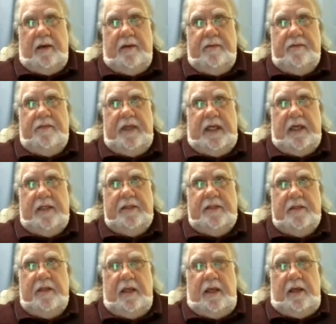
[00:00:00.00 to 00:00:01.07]

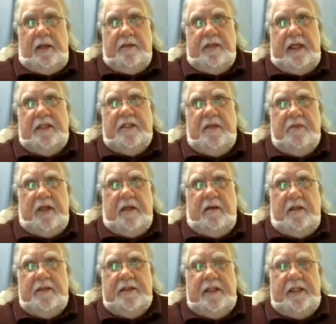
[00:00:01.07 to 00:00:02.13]
because they simply
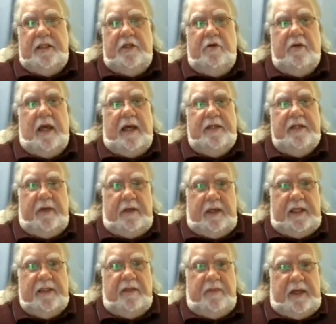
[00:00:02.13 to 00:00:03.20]
called and said, you guys better
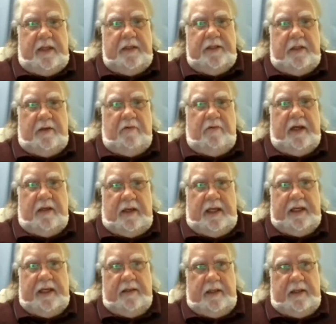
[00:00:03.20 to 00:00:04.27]
get the Mounties here quick.
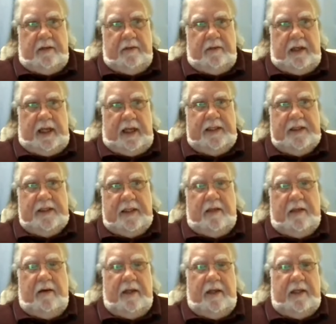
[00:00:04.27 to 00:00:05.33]
Like, lights had
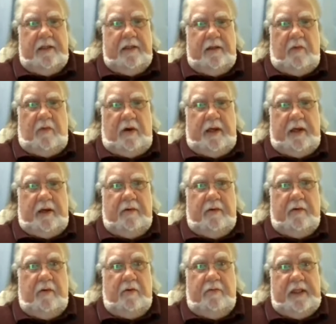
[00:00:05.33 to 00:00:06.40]
gone into the
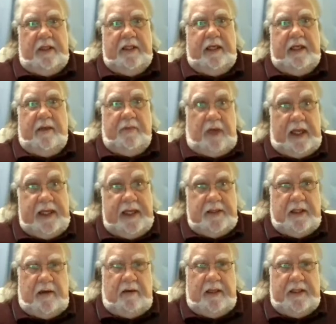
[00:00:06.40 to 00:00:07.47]
water, or we think a plane's
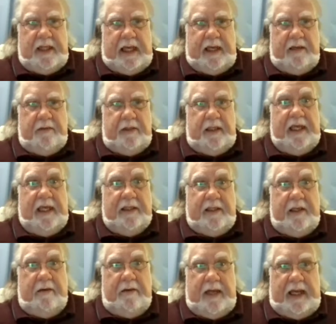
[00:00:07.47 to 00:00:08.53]
gone down. Get
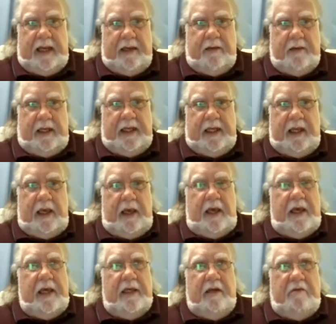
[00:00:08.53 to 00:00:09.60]
there now.
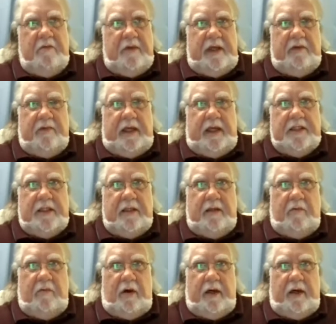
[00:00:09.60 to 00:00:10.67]
And everybody raced to
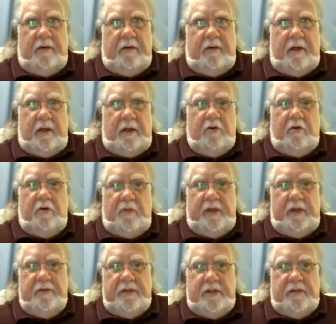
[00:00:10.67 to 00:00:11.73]
the water, and local
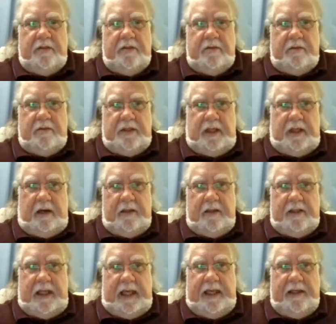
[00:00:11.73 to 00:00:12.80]
boats
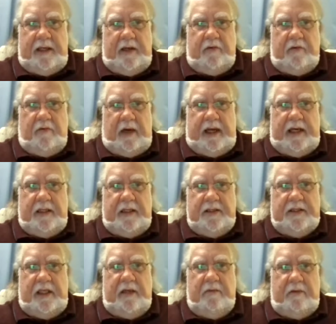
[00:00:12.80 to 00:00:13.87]
started to head out, right? Because they